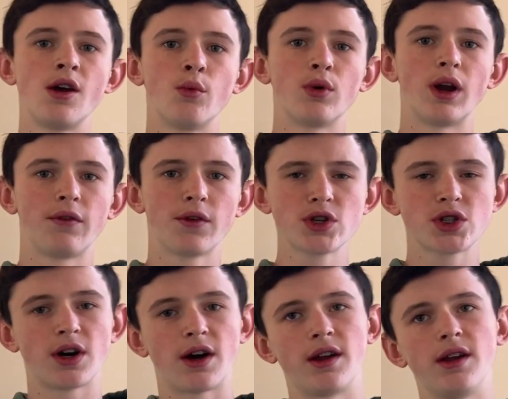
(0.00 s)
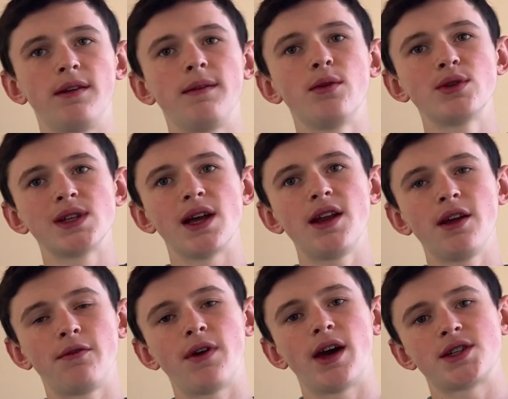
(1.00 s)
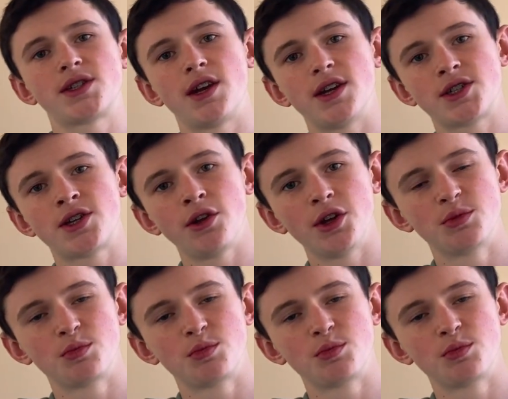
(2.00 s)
When I first got it, it was lightning fast and it still is